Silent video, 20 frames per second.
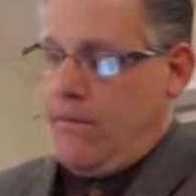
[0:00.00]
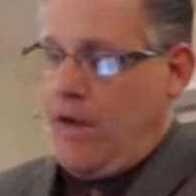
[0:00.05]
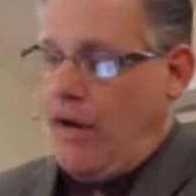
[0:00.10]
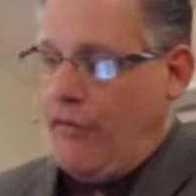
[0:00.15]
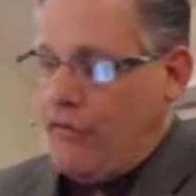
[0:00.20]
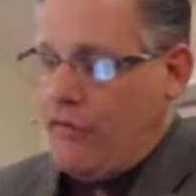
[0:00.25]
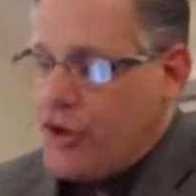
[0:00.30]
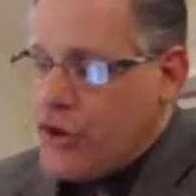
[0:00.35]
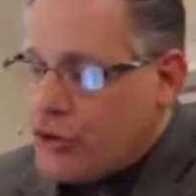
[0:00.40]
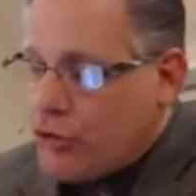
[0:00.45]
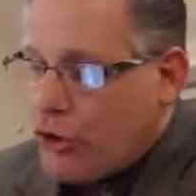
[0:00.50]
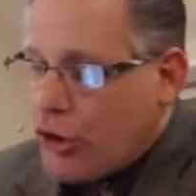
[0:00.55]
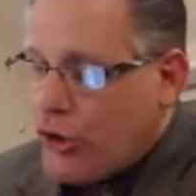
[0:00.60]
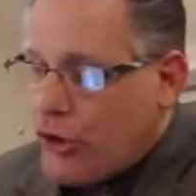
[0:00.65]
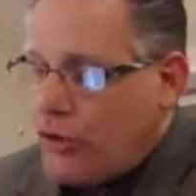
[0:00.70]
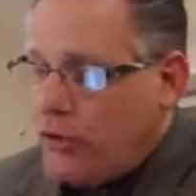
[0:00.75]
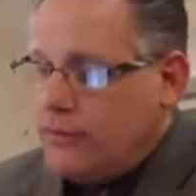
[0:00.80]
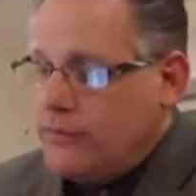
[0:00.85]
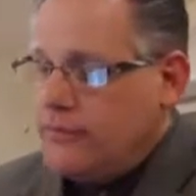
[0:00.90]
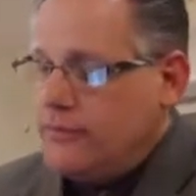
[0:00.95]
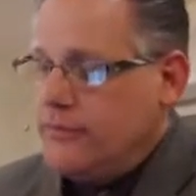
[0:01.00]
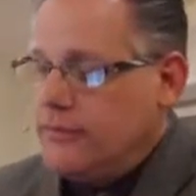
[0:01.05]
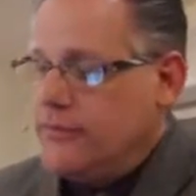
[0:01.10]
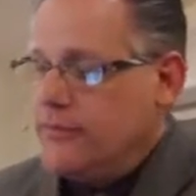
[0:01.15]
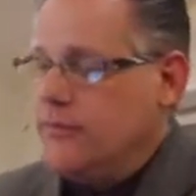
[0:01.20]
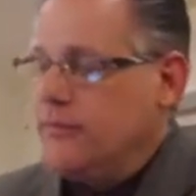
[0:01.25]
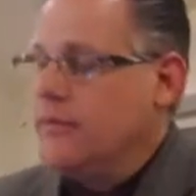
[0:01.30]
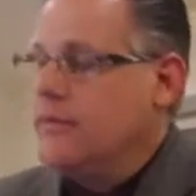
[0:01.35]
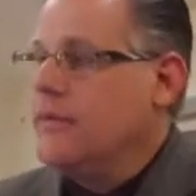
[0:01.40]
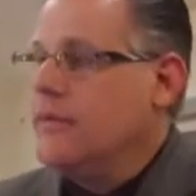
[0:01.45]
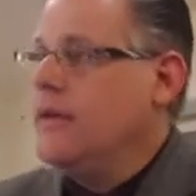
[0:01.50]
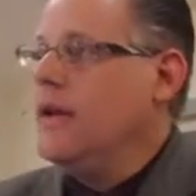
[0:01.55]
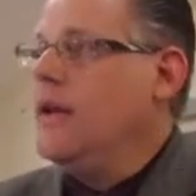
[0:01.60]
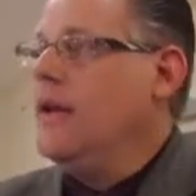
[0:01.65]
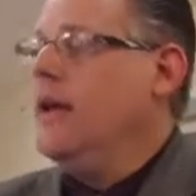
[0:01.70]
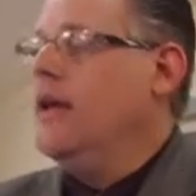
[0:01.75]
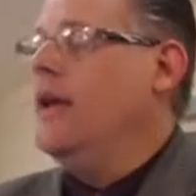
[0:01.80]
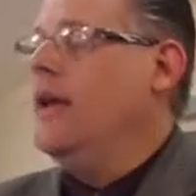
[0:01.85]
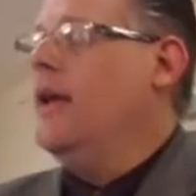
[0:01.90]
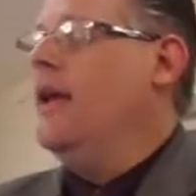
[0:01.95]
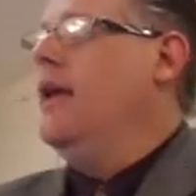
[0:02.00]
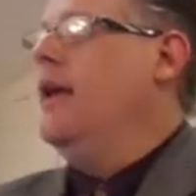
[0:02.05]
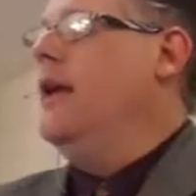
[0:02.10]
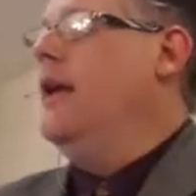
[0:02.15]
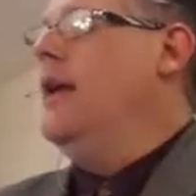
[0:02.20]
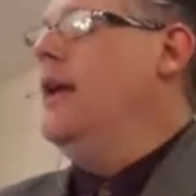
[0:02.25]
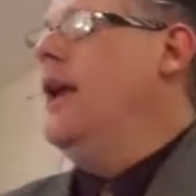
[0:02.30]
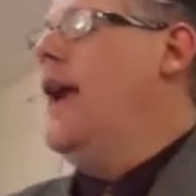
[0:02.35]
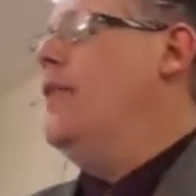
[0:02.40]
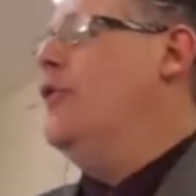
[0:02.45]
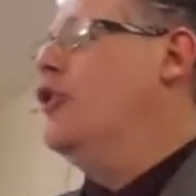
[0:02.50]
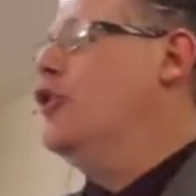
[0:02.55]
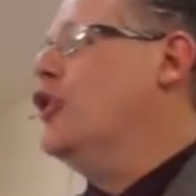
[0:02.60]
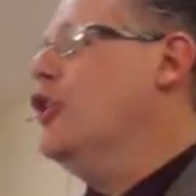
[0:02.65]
of Israel and the